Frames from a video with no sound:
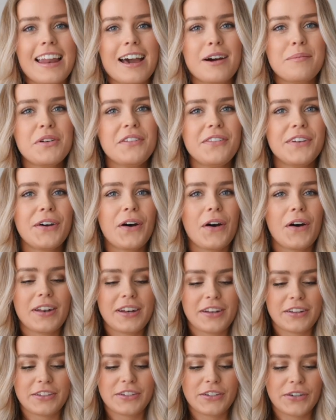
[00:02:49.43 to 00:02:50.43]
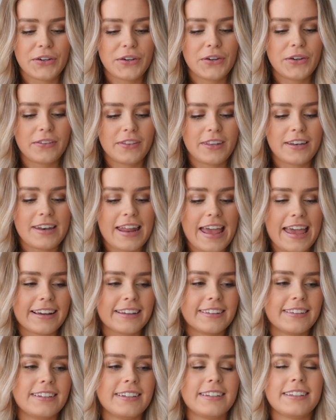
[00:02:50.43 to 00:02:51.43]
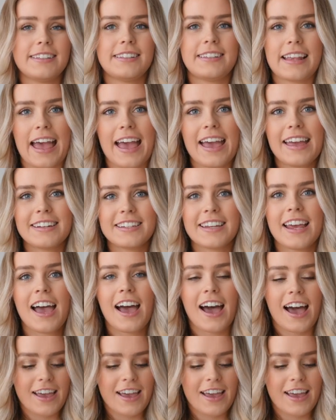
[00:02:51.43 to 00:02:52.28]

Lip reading: Now moving on to the next set,